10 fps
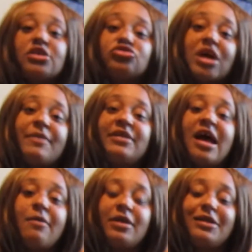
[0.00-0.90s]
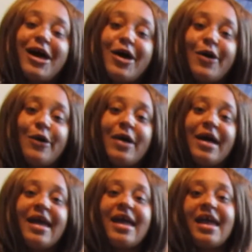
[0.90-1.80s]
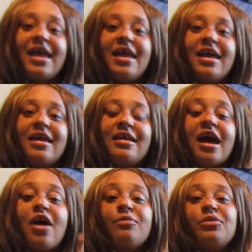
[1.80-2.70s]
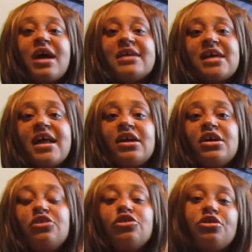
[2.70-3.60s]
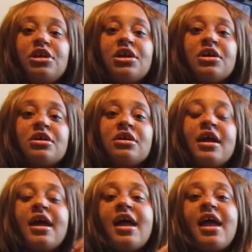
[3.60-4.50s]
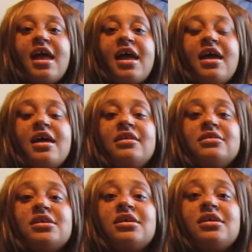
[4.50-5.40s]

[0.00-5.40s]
drop it down below, and I hope you guys had a good New Year, and